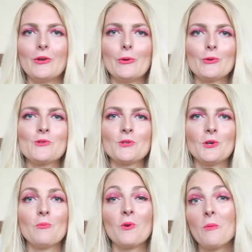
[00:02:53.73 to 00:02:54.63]
you
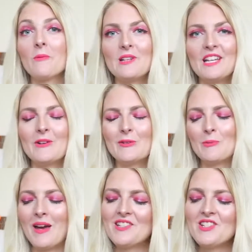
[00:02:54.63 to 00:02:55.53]
saw probably
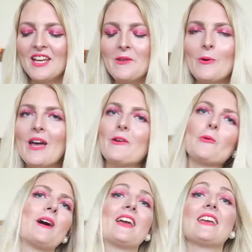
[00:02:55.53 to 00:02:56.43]
on my channel and
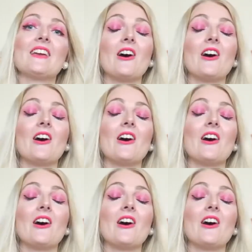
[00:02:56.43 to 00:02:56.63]
on my